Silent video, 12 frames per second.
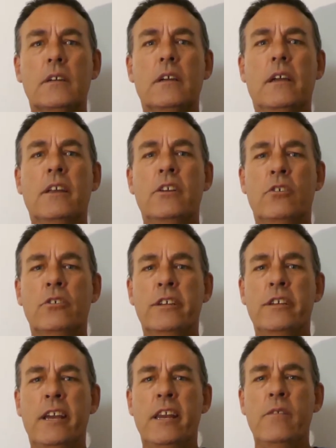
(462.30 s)
in
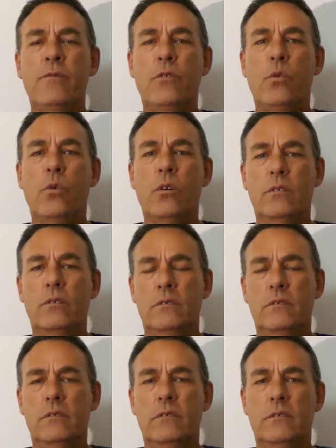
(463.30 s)
1984.
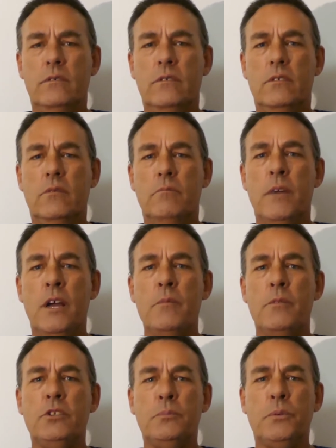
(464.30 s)

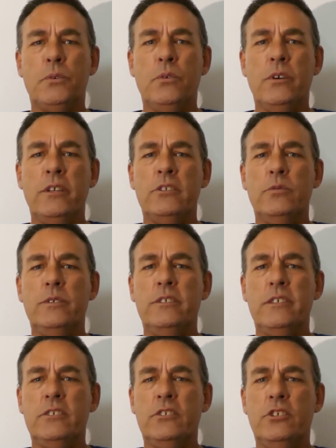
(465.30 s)
Moments prior to his
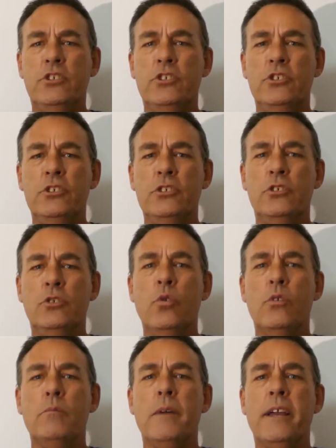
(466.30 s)
execution,
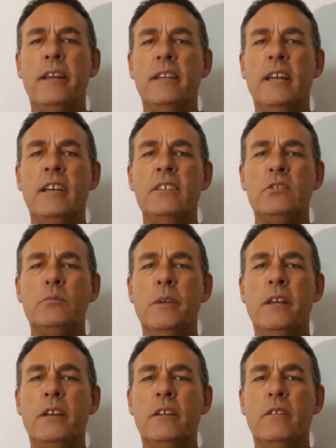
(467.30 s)
Cook made a
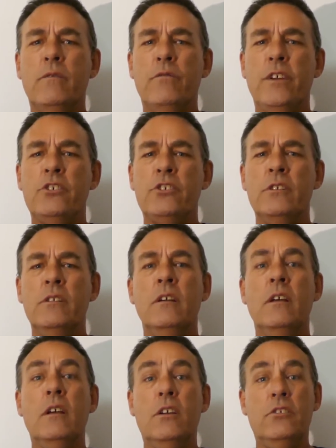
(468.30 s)
last-minute confession
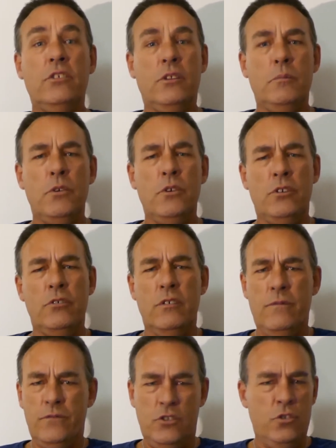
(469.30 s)
to the murder
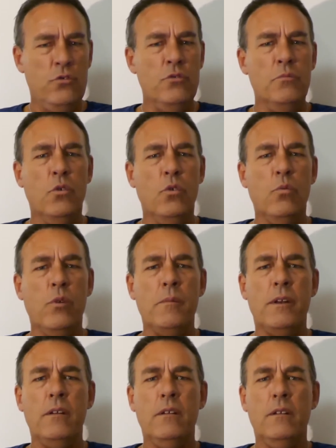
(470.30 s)
of 2 more women.